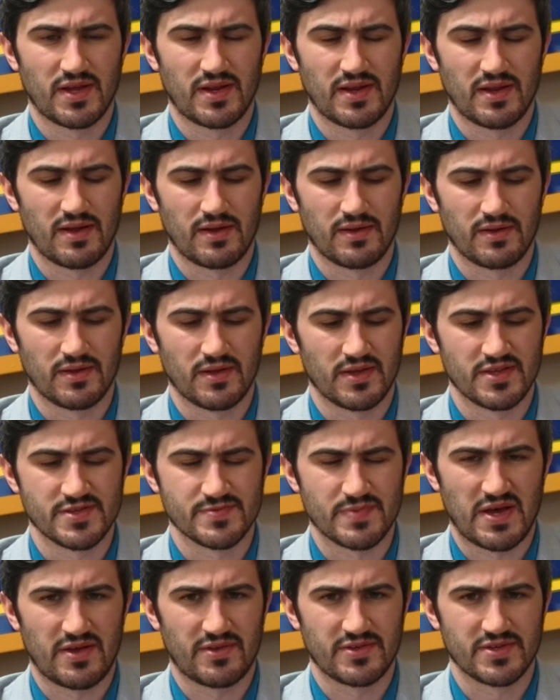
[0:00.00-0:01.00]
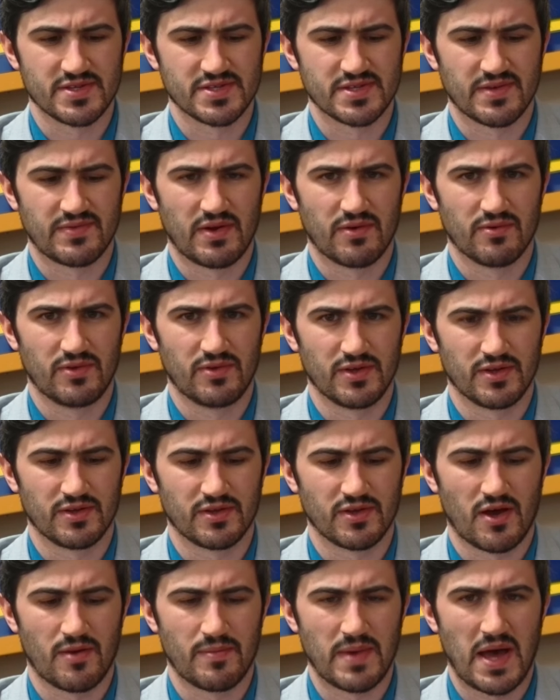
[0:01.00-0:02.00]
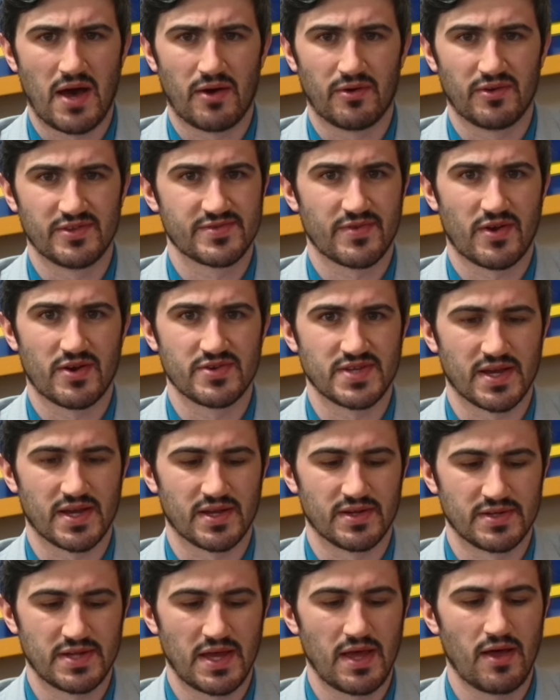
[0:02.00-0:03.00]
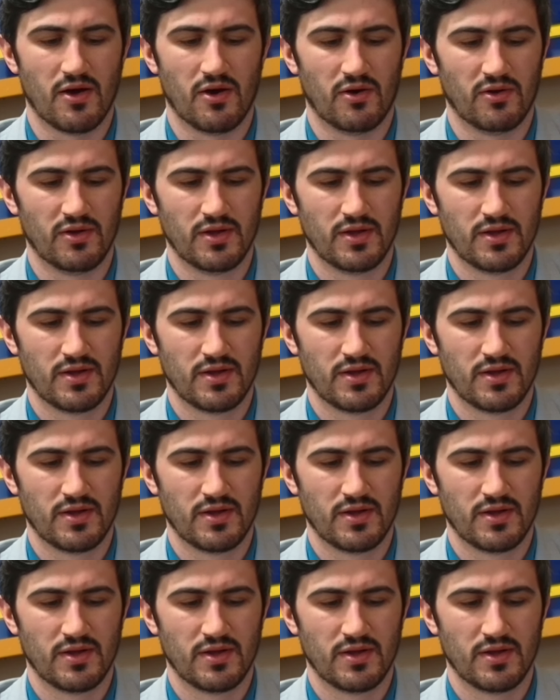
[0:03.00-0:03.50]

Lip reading: and his politics have never really come out as far as I can tell.